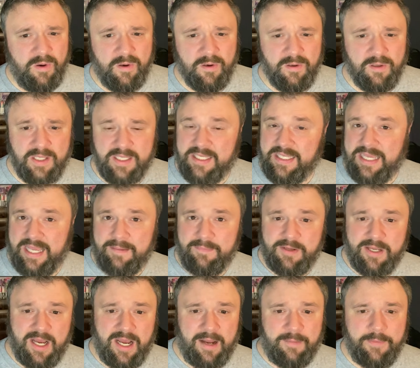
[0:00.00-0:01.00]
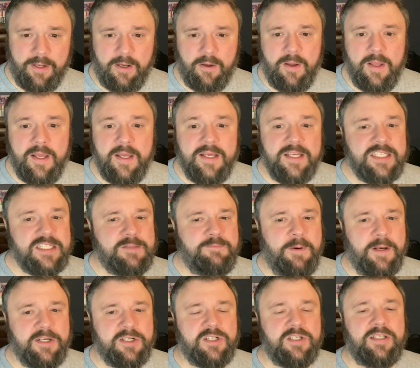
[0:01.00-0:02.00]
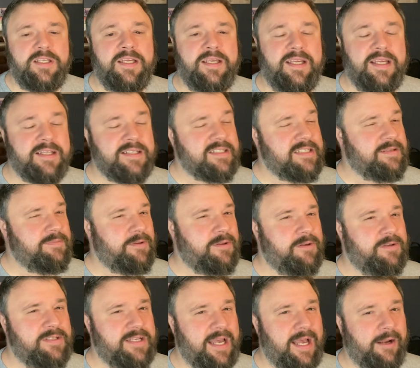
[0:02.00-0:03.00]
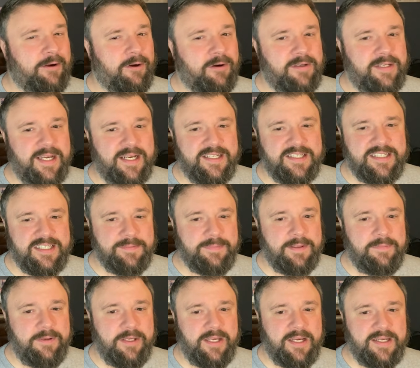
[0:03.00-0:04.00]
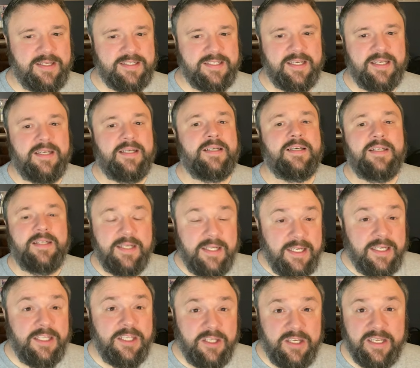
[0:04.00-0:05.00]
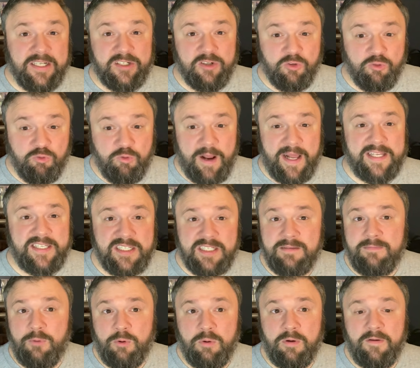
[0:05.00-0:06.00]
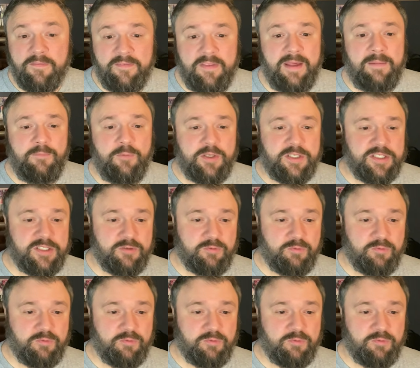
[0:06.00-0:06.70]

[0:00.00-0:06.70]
early game combo, especially against some of those aggro decks, simply because you get to rest more of them, which is